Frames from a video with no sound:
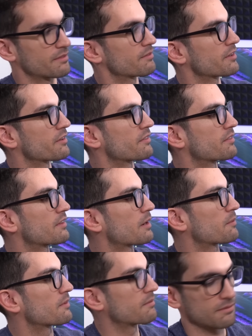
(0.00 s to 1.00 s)
figured
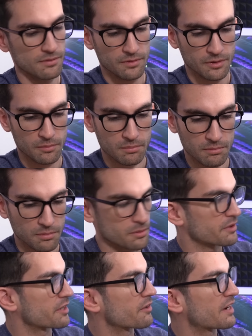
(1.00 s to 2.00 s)
that would look
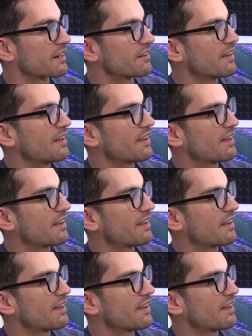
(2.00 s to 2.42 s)
pretty great.